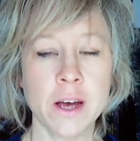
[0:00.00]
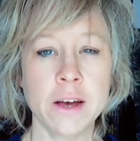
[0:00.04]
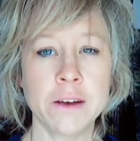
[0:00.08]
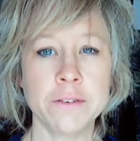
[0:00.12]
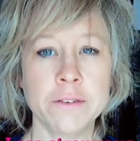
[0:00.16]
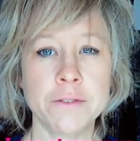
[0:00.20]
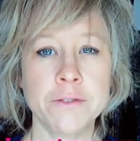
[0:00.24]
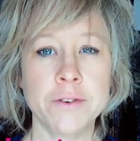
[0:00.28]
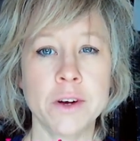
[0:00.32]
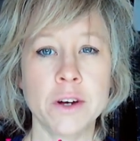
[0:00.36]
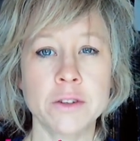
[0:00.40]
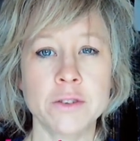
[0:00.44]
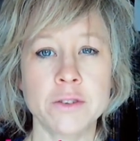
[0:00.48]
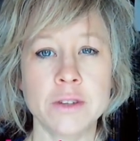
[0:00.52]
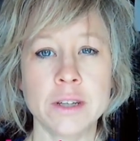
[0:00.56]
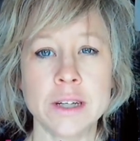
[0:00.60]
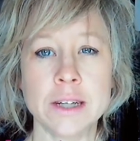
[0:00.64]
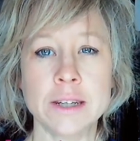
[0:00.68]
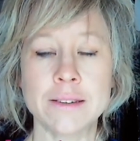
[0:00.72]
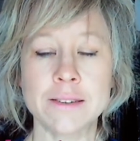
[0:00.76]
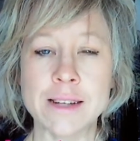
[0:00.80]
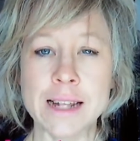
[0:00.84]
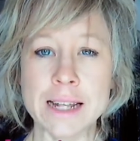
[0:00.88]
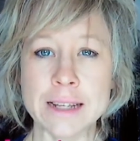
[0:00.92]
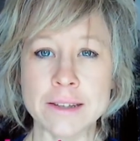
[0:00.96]
First,
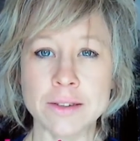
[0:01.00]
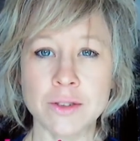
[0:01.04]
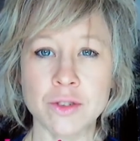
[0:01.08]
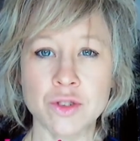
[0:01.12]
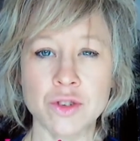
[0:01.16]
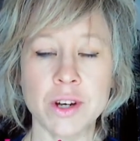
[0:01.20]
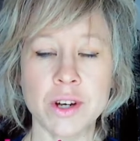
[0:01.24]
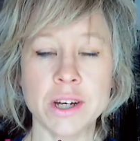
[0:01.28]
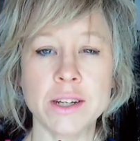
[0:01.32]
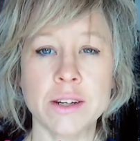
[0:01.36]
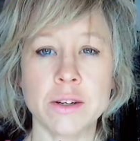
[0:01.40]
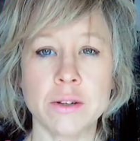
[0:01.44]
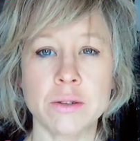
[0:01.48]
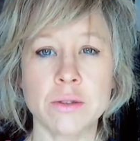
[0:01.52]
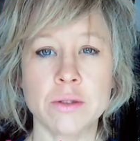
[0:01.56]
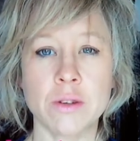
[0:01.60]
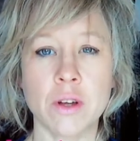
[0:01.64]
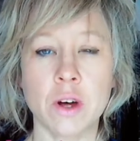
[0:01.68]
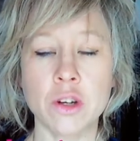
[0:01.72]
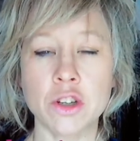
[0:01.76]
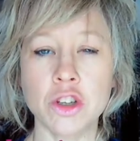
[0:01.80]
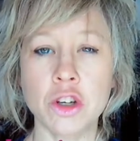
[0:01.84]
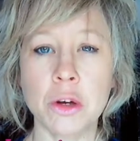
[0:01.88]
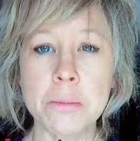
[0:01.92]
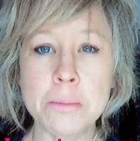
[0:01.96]
it's less strenuous
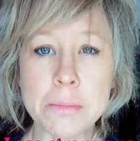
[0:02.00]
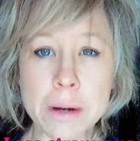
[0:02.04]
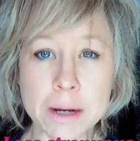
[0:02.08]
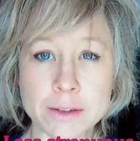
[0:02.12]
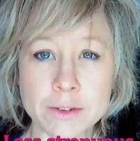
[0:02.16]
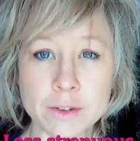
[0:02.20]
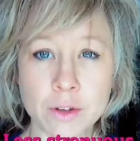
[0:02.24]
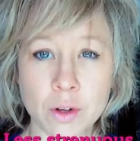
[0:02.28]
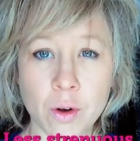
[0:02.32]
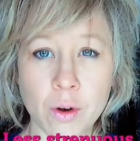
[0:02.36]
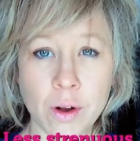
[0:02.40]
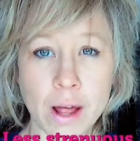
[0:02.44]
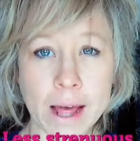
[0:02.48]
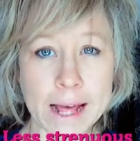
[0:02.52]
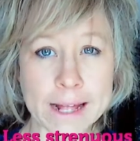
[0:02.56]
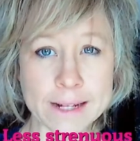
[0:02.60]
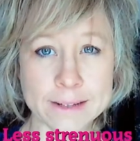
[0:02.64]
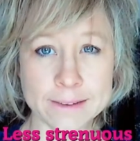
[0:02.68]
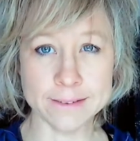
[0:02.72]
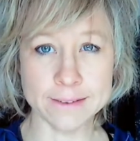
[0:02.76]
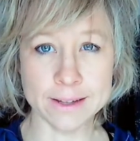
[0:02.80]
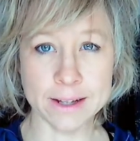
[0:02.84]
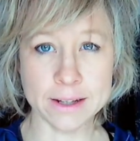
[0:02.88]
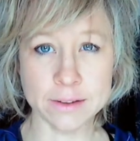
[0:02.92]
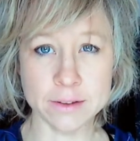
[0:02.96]
on your muscle and
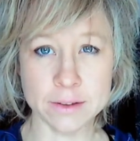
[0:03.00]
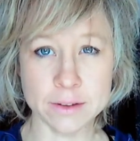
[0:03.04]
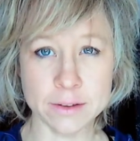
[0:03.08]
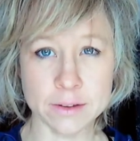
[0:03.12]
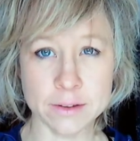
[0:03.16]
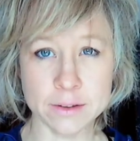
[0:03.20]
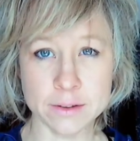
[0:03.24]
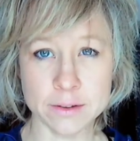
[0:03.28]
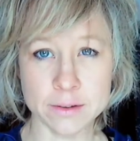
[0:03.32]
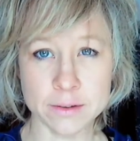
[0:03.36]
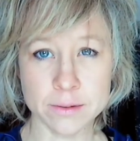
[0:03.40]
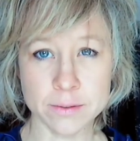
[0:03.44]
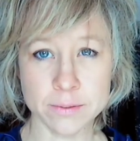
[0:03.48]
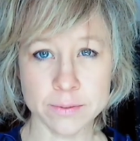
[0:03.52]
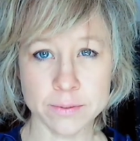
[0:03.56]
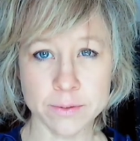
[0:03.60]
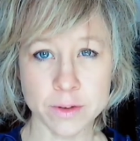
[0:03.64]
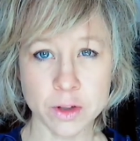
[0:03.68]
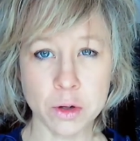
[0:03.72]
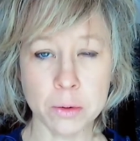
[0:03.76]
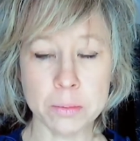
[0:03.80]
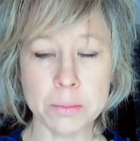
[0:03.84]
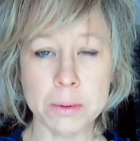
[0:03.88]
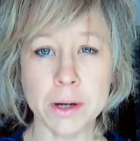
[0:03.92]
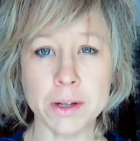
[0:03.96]
tendons.
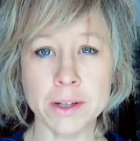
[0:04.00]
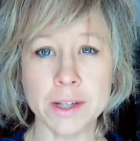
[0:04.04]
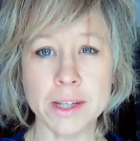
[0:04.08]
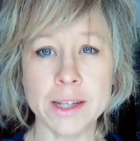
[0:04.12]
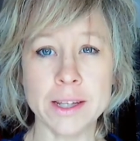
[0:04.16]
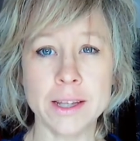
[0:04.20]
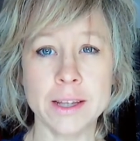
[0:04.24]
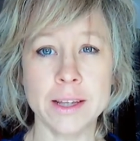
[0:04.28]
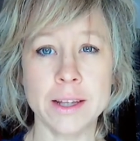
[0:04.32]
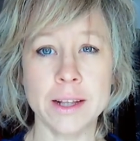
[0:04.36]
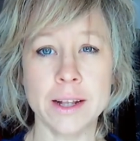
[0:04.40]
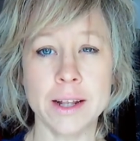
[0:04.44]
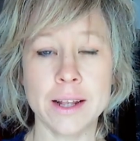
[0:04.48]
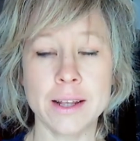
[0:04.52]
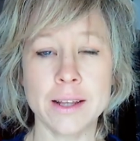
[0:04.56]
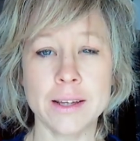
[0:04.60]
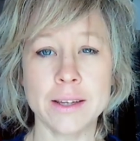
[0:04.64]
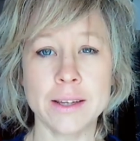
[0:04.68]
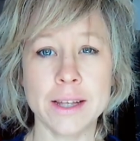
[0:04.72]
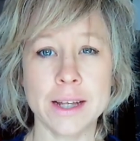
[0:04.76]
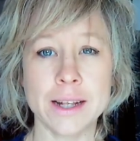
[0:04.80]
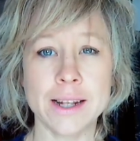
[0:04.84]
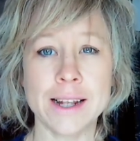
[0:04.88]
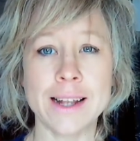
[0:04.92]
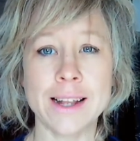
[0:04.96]
Your body
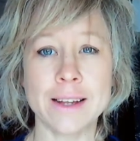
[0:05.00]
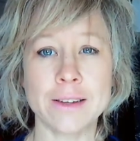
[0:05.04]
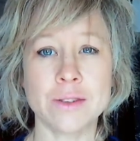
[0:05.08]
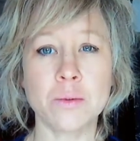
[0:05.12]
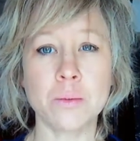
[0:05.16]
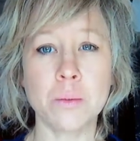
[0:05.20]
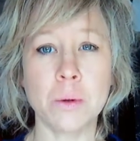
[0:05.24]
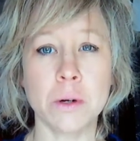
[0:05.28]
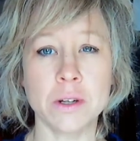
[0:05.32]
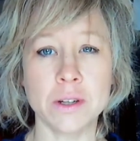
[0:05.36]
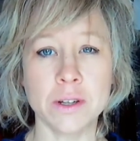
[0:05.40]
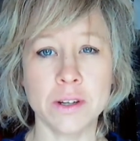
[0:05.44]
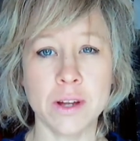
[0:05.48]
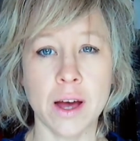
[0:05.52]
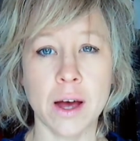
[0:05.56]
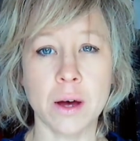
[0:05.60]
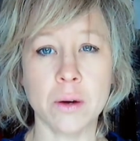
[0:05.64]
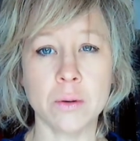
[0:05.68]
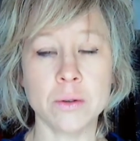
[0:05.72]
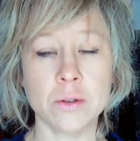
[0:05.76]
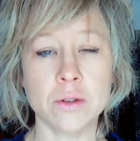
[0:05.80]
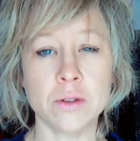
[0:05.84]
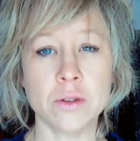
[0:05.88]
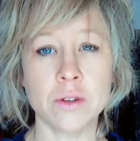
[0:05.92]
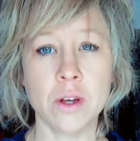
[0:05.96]
get less worked
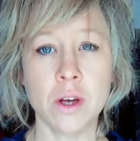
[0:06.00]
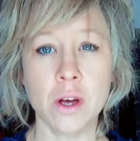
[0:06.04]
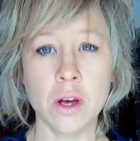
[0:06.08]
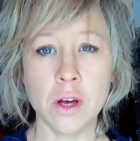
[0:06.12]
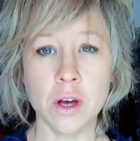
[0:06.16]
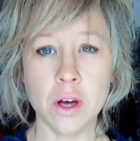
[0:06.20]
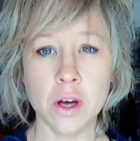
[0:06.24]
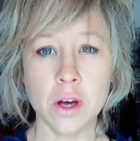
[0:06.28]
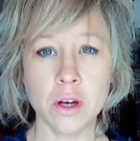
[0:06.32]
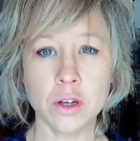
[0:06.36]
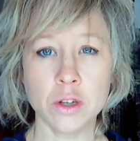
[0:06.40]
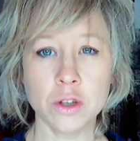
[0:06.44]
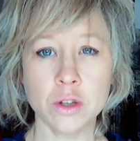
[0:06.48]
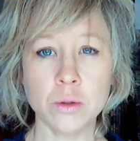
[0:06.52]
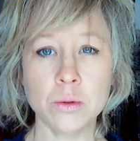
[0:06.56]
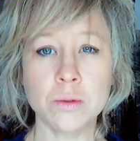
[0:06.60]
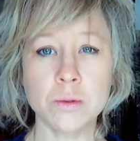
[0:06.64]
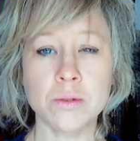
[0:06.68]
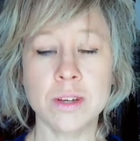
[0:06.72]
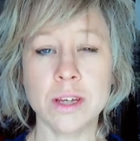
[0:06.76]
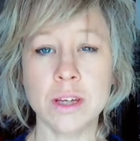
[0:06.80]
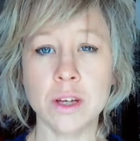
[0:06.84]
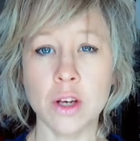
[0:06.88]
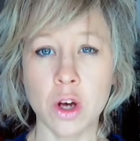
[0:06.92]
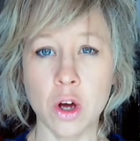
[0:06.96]
out
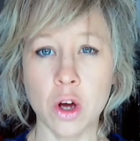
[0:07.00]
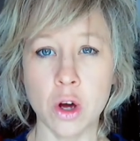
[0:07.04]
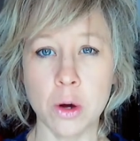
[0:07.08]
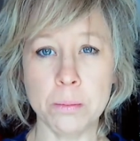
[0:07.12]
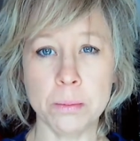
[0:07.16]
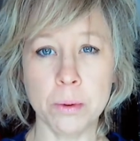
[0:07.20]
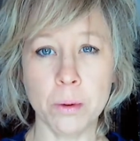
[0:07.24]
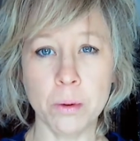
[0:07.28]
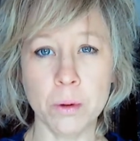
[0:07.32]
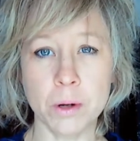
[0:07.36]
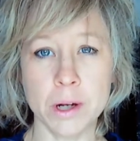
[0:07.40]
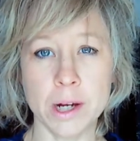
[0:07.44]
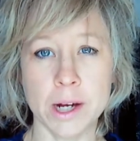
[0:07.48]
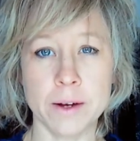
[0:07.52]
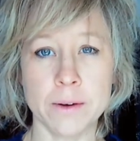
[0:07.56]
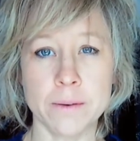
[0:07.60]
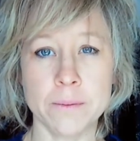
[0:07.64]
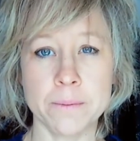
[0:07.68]
using a pulka.